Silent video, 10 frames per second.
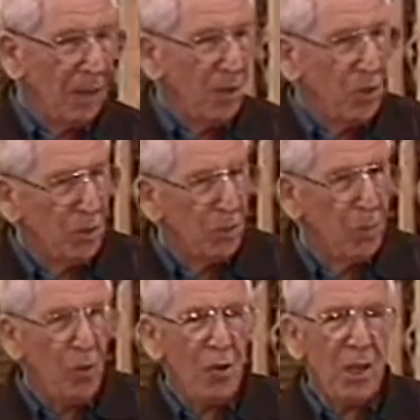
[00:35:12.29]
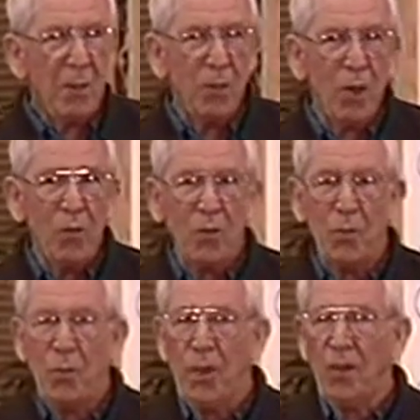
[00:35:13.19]
You can build up over a
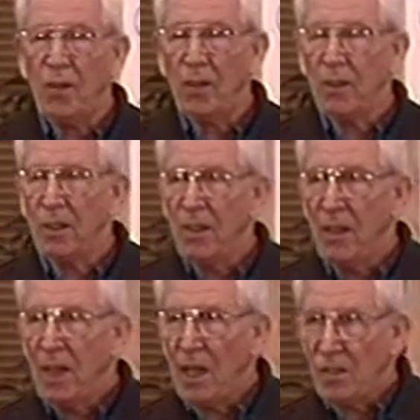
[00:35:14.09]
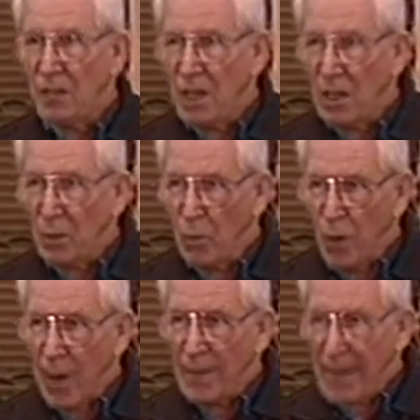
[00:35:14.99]
period a
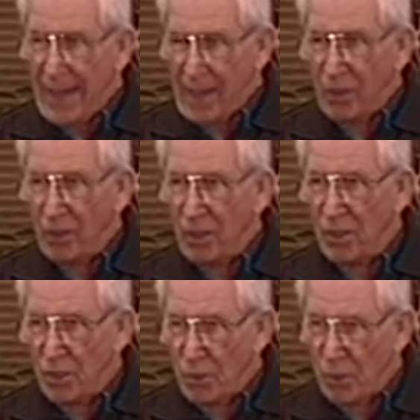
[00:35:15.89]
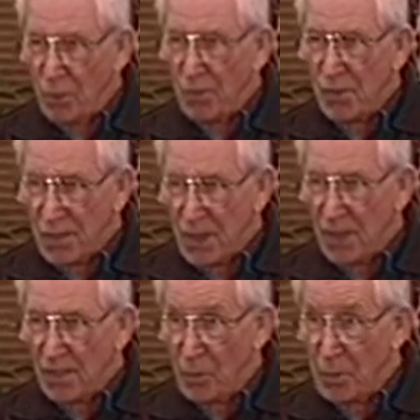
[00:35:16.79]
quite accurate, intuitive
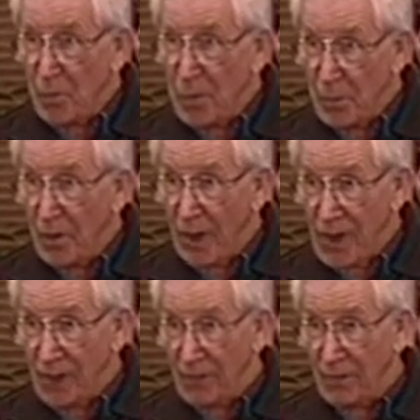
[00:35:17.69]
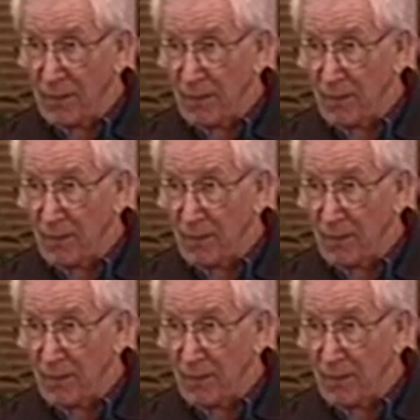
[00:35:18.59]
sense of where people are at. See?